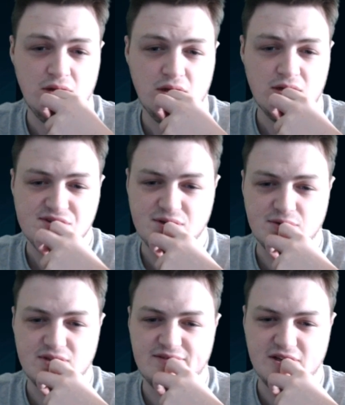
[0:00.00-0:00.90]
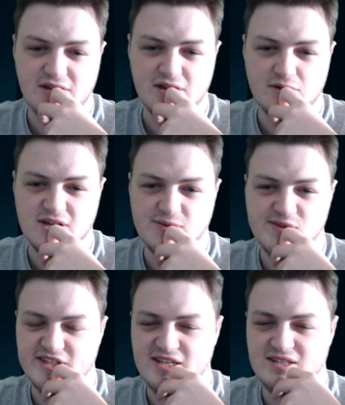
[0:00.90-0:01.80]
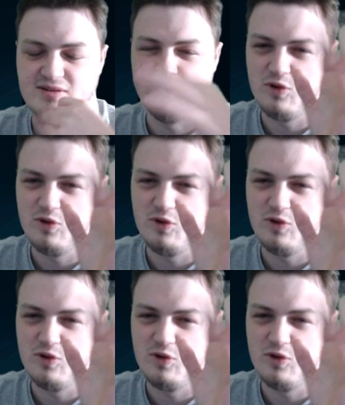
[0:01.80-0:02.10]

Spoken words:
So I would definitely go Tough Skin.